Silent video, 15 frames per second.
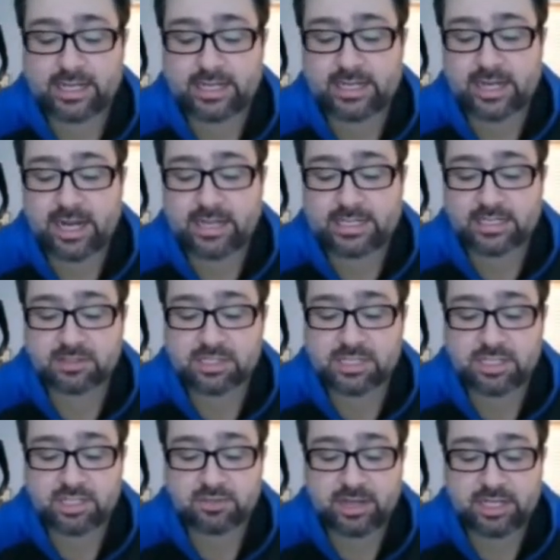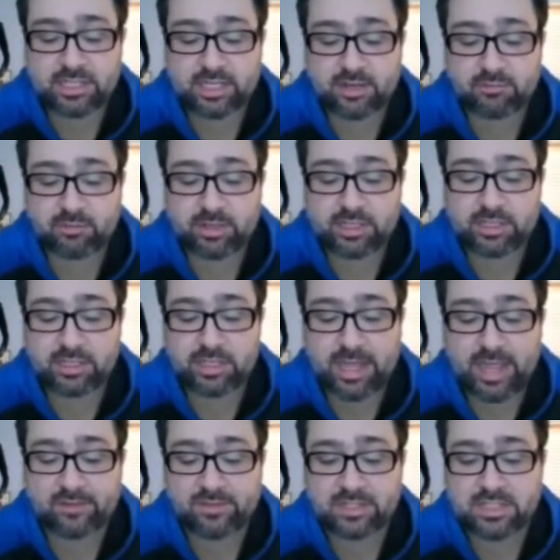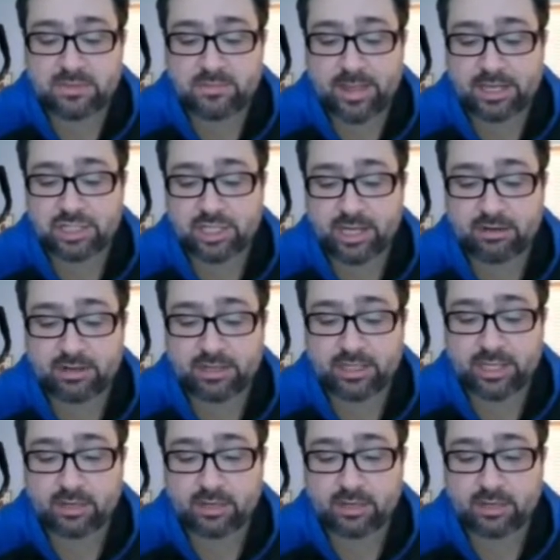in an ideal situation, if we could have this imaginary,